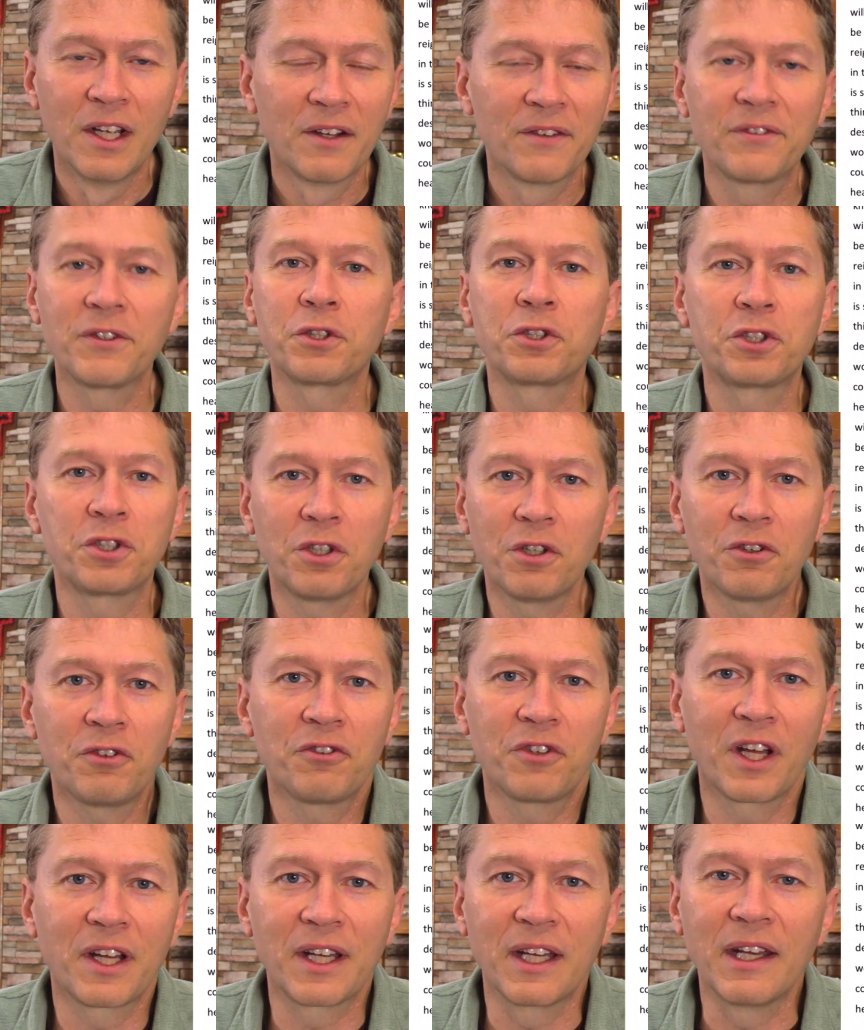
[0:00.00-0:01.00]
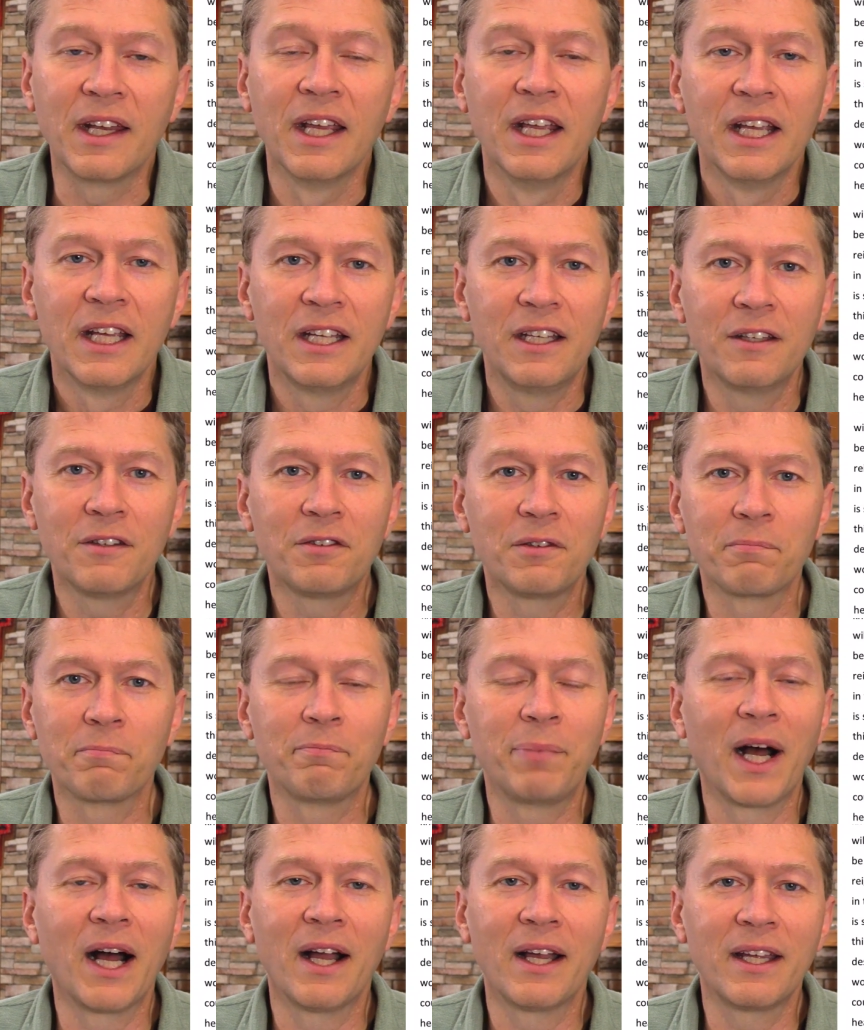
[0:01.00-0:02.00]
for sure studied. He isn't
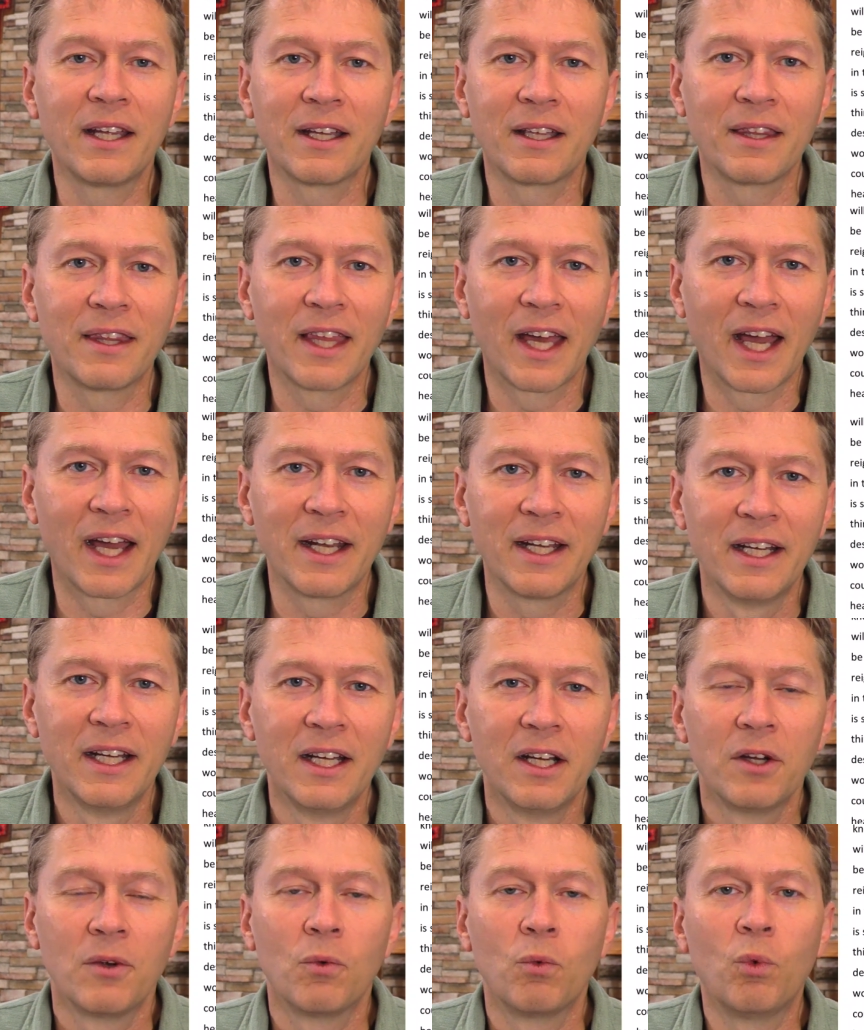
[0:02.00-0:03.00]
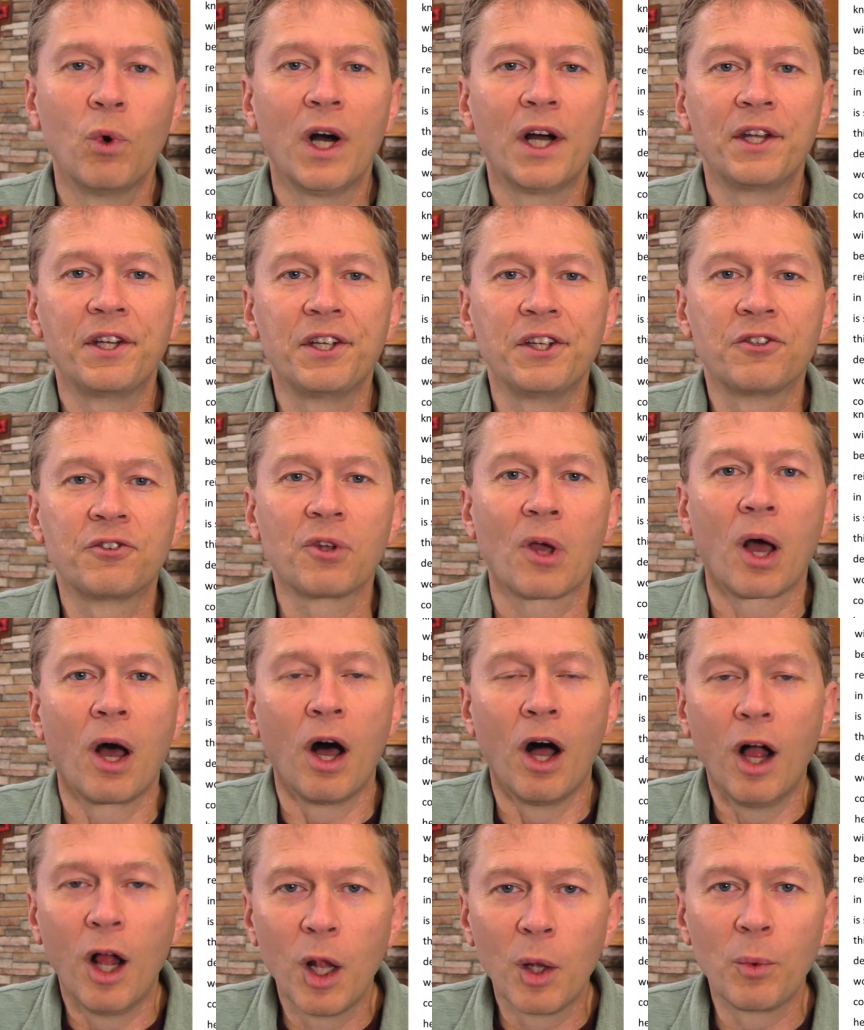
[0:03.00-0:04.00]
buying that one is
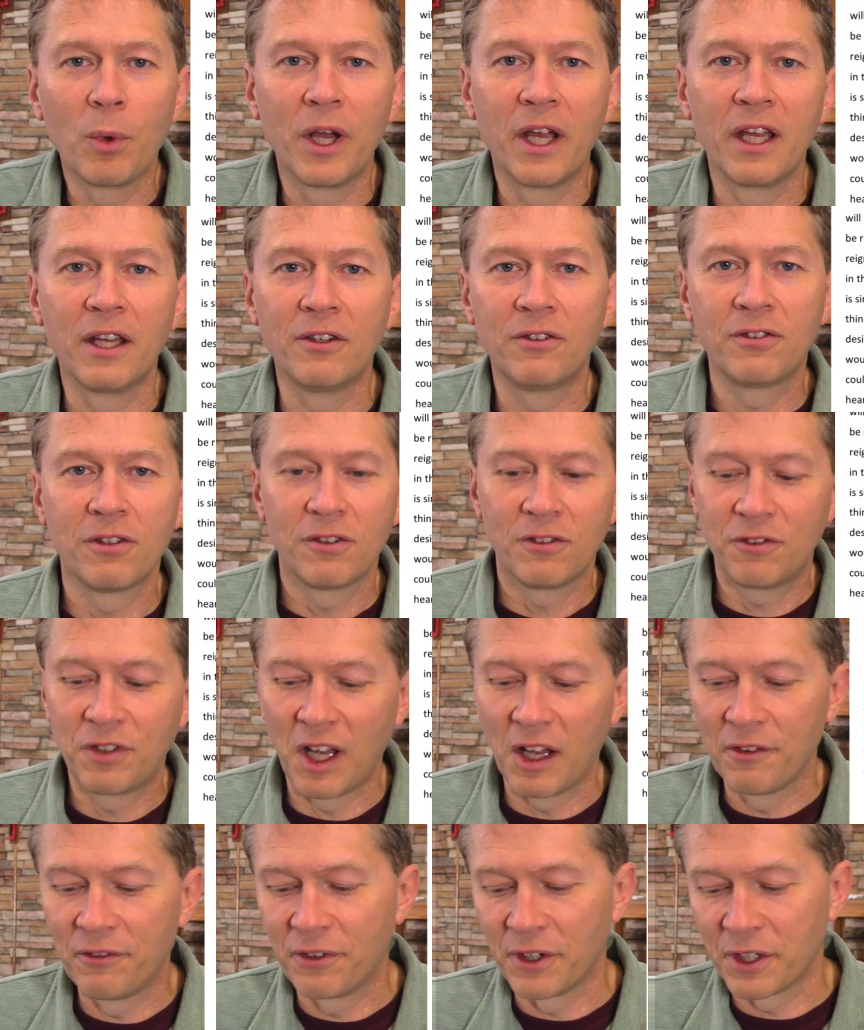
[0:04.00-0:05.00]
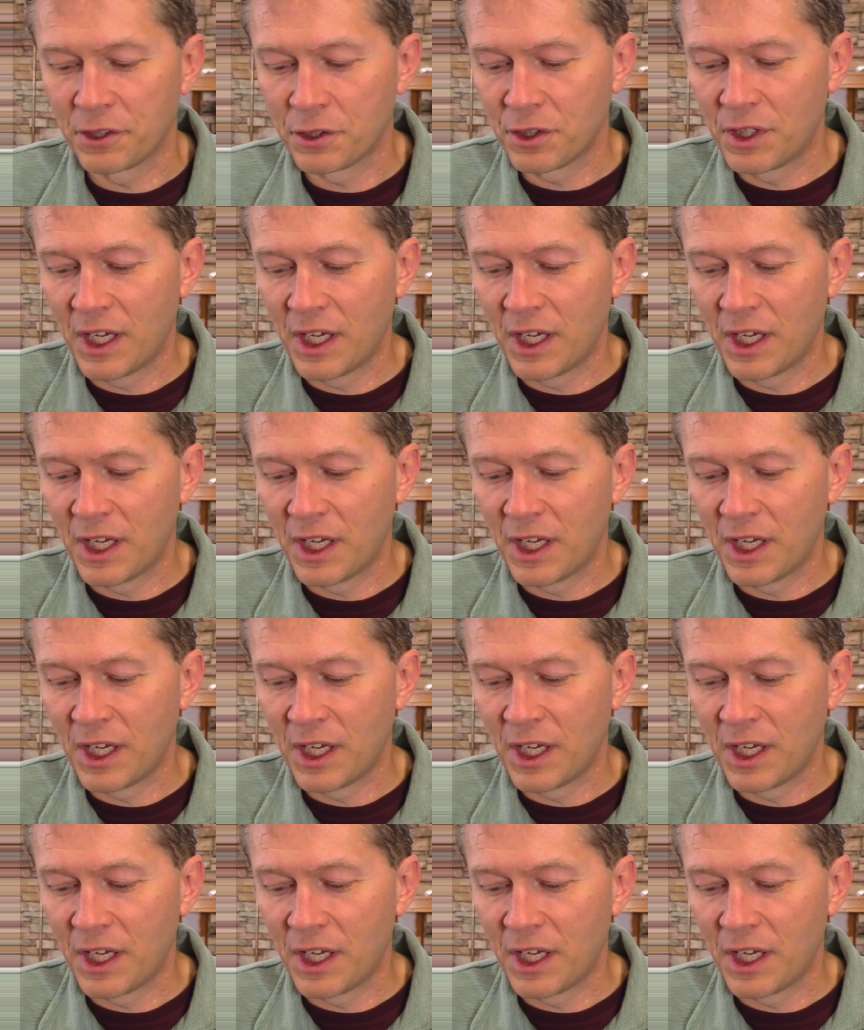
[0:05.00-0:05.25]
always selfish,